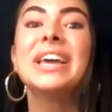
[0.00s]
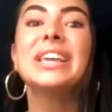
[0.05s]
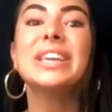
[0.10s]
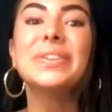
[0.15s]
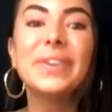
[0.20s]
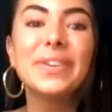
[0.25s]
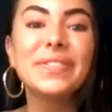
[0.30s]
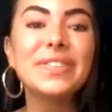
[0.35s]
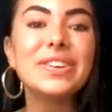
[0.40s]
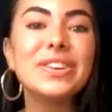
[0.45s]

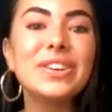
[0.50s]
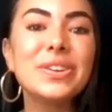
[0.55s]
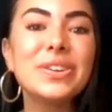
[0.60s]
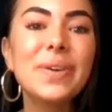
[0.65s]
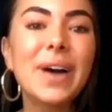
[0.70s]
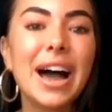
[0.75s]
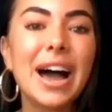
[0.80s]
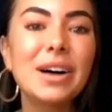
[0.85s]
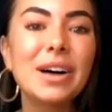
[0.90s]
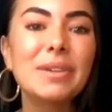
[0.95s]
You have a new
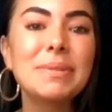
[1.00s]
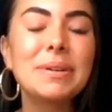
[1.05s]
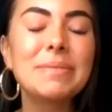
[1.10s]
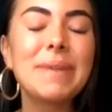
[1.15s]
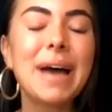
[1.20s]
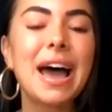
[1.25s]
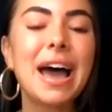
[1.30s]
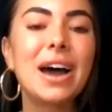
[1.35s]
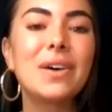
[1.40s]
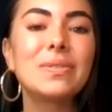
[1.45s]
album
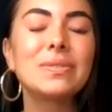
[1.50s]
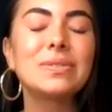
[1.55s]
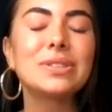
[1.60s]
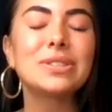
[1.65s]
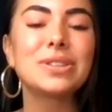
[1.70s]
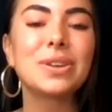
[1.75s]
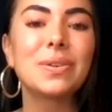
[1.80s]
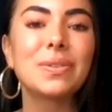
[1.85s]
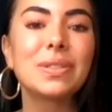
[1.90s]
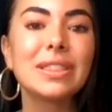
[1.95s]
out,
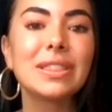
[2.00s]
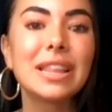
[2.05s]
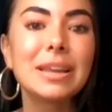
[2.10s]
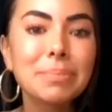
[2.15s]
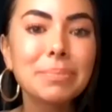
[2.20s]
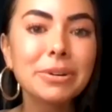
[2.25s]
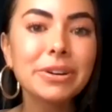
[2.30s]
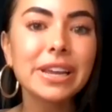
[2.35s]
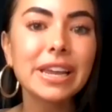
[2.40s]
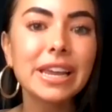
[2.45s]
so
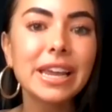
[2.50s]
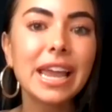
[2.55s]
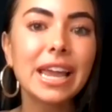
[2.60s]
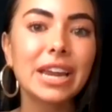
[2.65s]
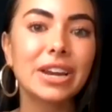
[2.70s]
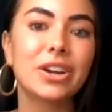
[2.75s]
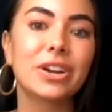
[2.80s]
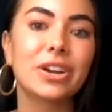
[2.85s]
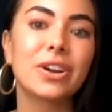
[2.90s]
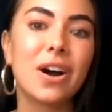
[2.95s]
Liberty
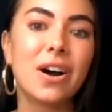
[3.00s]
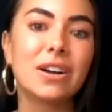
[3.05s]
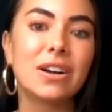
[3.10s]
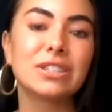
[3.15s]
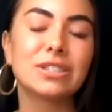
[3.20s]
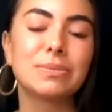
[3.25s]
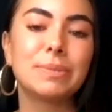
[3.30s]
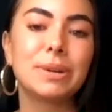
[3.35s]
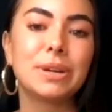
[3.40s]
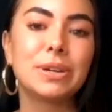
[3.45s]
in Our
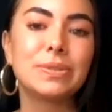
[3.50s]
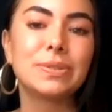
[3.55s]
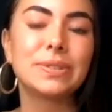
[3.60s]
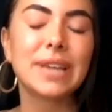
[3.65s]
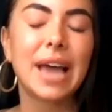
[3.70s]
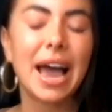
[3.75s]
Cosmos.